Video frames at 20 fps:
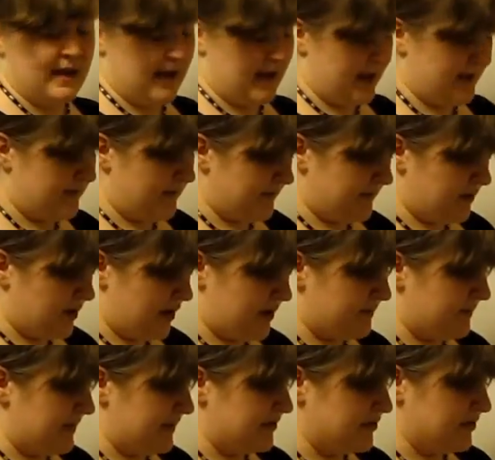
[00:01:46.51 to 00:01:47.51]
and then the
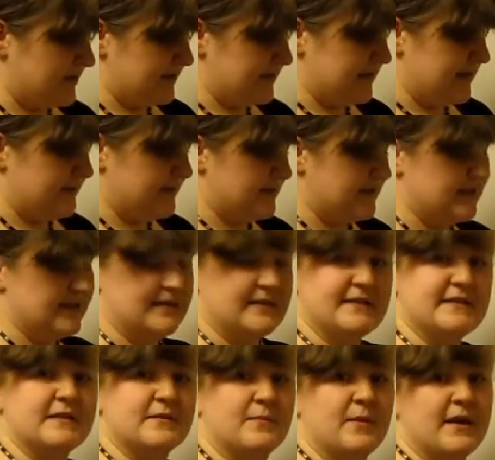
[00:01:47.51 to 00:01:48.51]
carbonation seems to
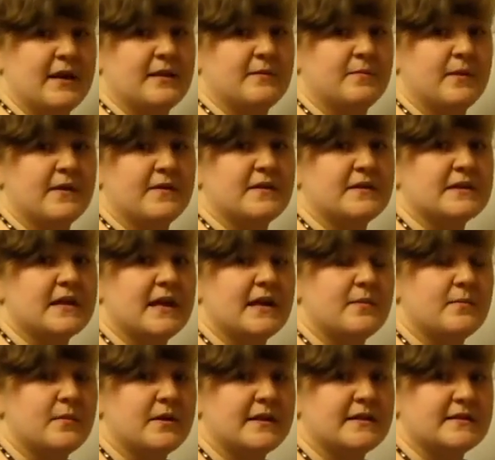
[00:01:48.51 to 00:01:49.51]
dissipate by the
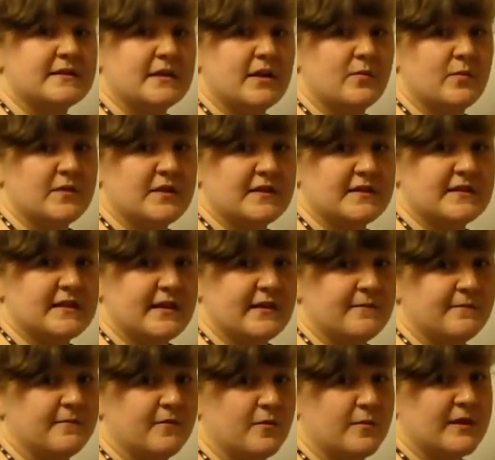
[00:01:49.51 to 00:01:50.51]
time it's done with its
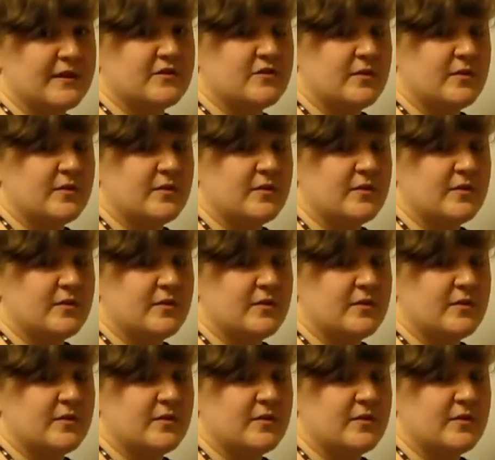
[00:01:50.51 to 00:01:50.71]
second ferment.